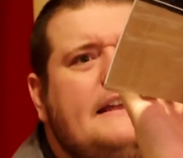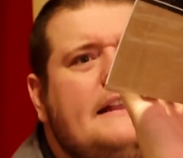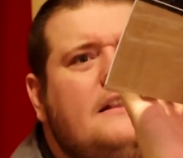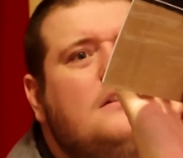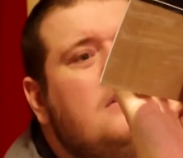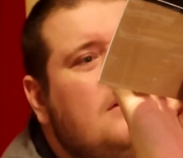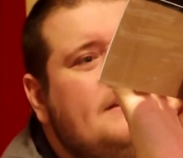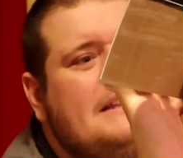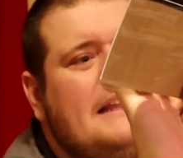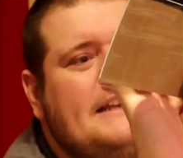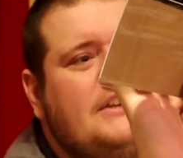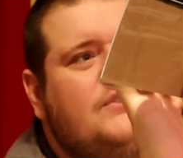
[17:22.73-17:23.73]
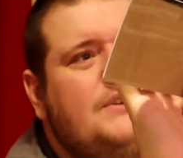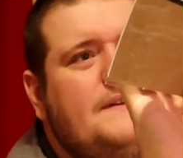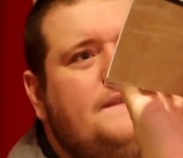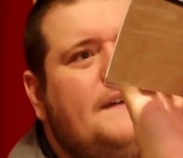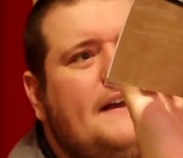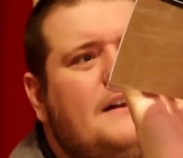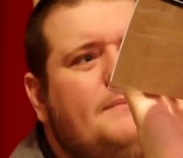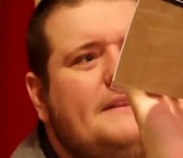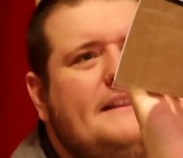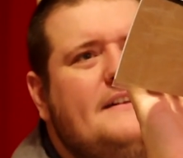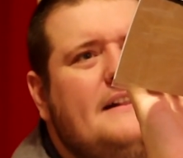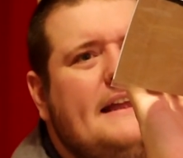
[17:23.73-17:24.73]
It looks like Street Fighter, but
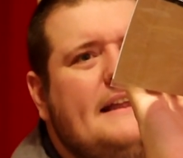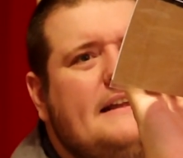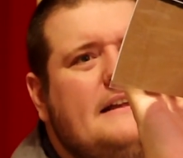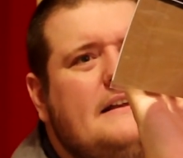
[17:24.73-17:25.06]
they're like,